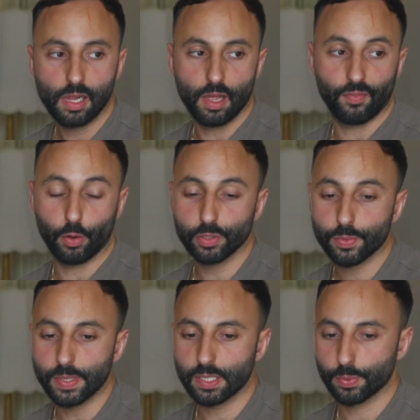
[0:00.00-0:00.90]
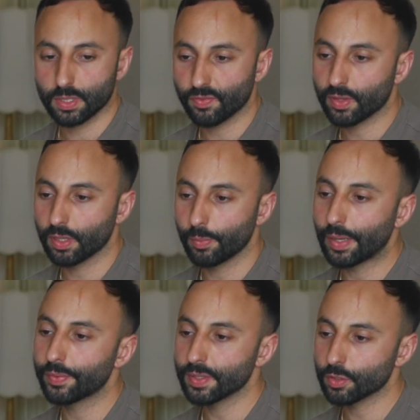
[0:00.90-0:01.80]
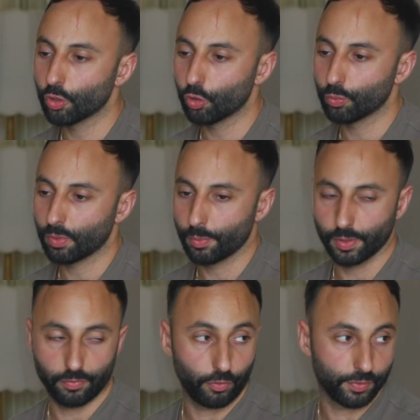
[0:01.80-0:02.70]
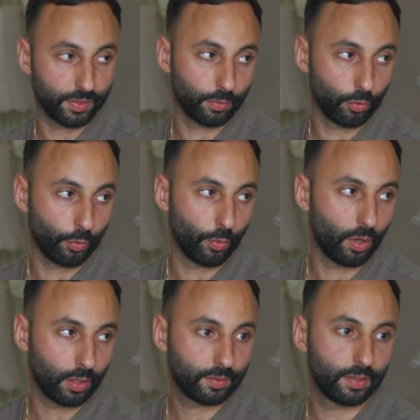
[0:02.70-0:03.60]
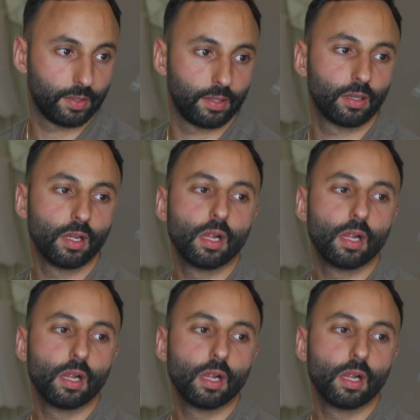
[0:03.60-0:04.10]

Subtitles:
If I would speak specifically about this home, I mean, the first thing when we walked in,